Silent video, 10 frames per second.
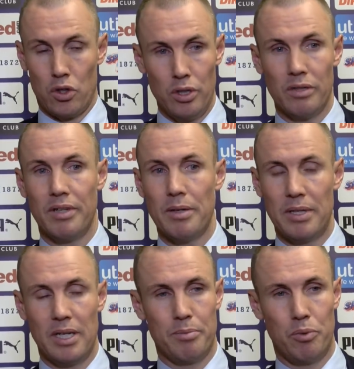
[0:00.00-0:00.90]
Could have, yep.
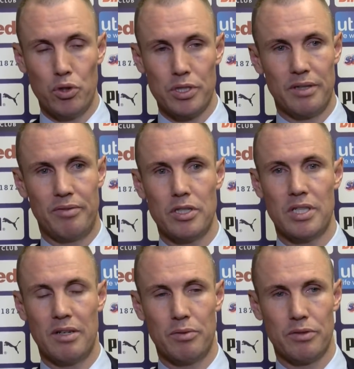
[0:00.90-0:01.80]
And posting the first
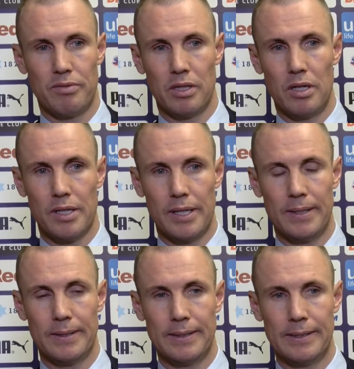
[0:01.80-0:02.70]
half was unlucky.
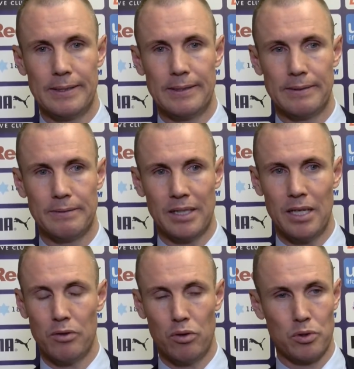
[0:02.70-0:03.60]
Again,
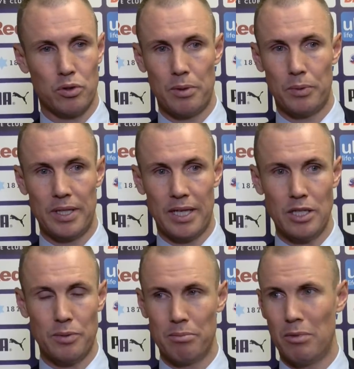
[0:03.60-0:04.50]
I thought it was going to be one of the
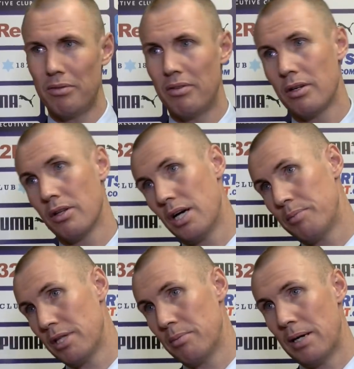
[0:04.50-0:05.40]
games. When Murph hung that
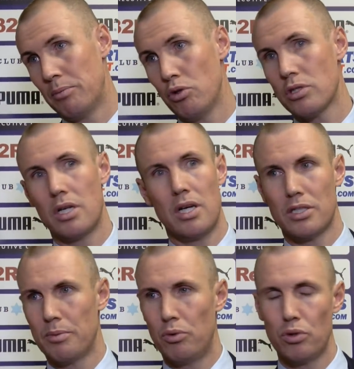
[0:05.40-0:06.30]
up at the back post and it hits
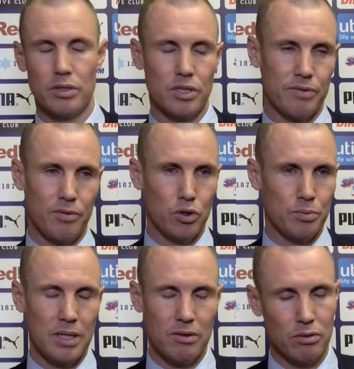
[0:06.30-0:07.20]
the post and just falls
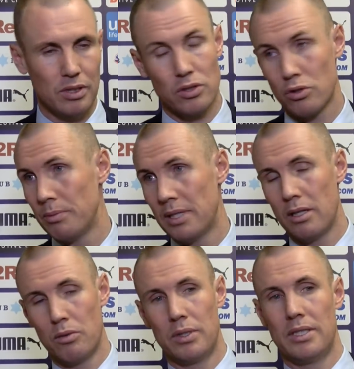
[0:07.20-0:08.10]
back, I thought this was going to be
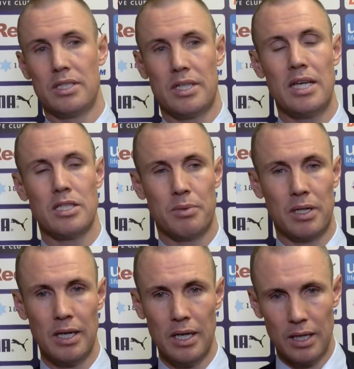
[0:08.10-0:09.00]
another one of these games.
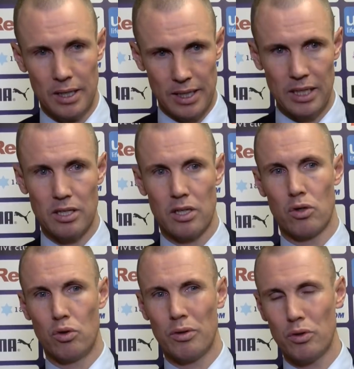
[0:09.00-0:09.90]
But great to get the
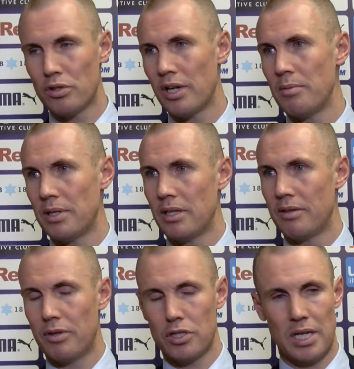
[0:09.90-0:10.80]
goal. Good timing in the
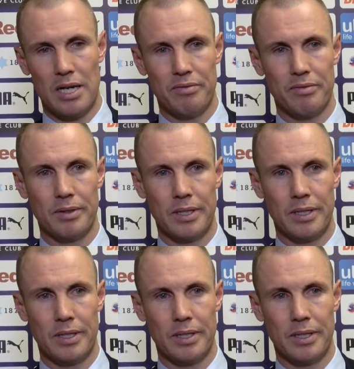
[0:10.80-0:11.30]
first half,